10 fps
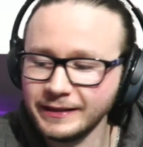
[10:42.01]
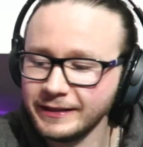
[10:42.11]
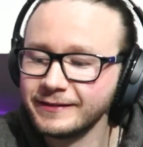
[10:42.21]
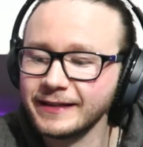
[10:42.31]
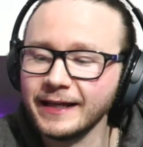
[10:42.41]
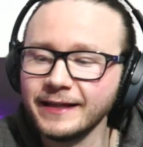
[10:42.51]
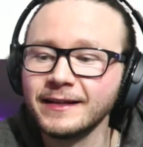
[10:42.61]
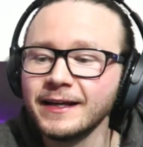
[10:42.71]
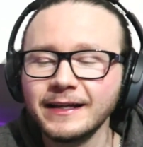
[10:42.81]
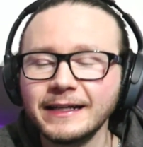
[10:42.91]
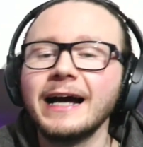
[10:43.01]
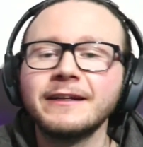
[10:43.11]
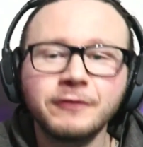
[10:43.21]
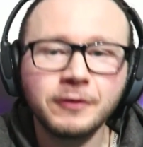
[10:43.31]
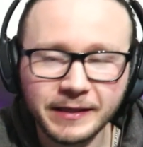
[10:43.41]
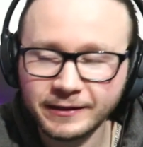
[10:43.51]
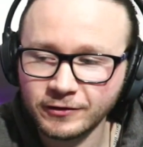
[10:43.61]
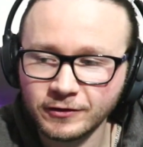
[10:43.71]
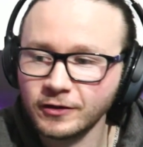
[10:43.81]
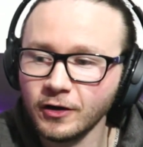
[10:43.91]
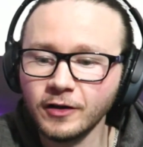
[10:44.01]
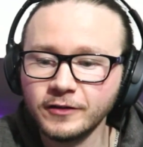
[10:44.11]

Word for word: He stayed kind of committed to the cause.